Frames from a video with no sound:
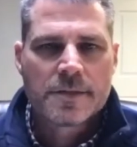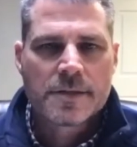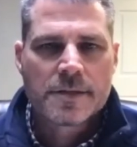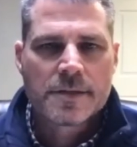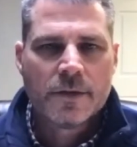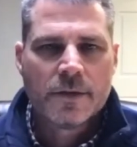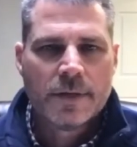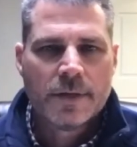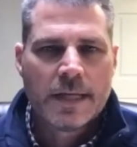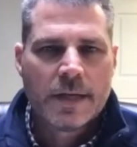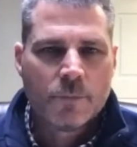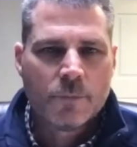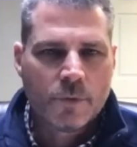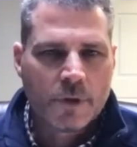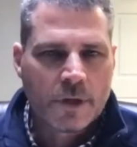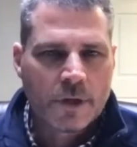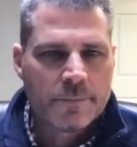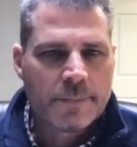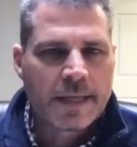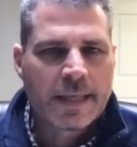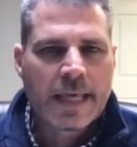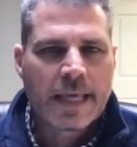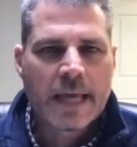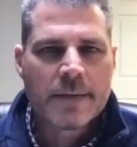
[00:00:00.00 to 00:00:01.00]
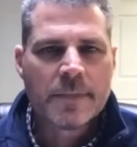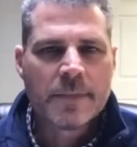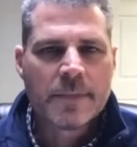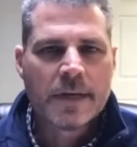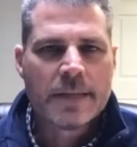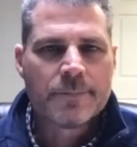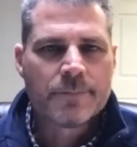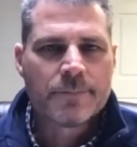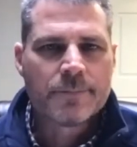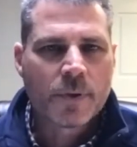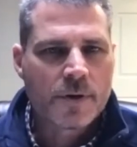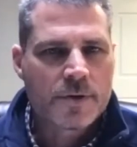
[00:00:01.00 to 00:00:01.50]
And so it really became
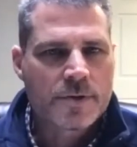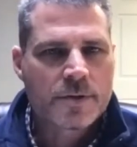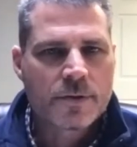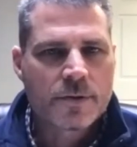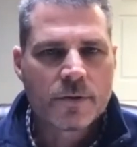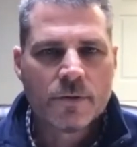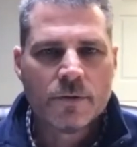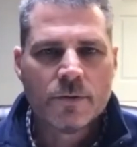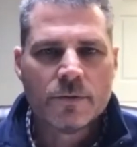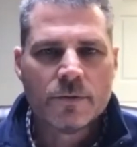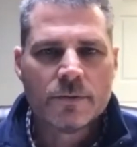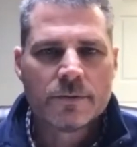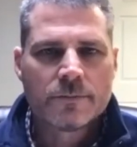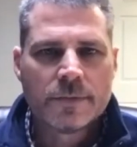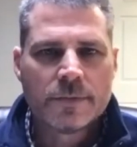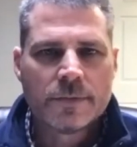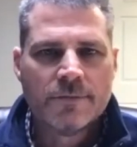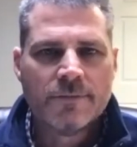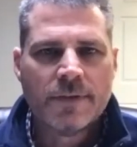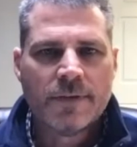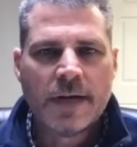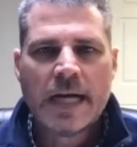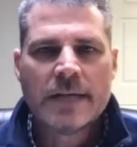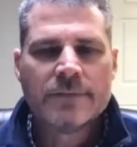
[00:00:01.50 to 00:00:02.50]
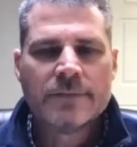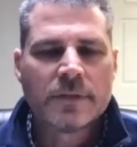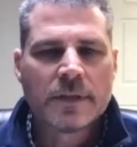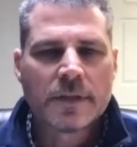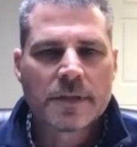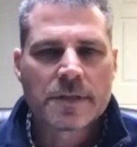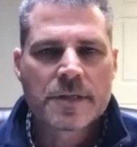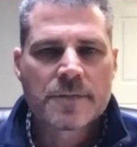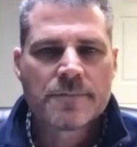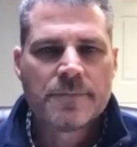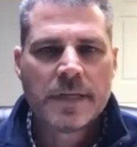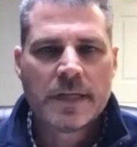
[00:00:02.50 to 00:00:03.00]
a personal revival
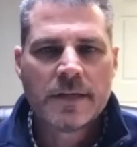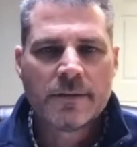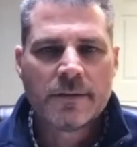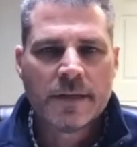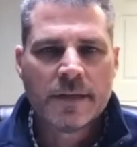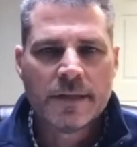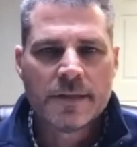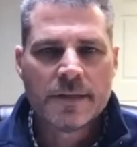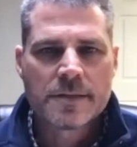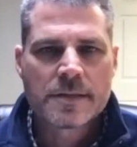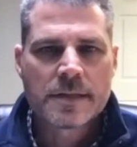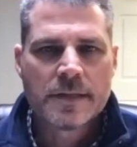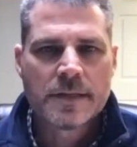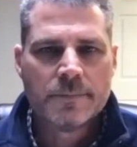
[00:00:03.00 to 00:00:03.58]
experience.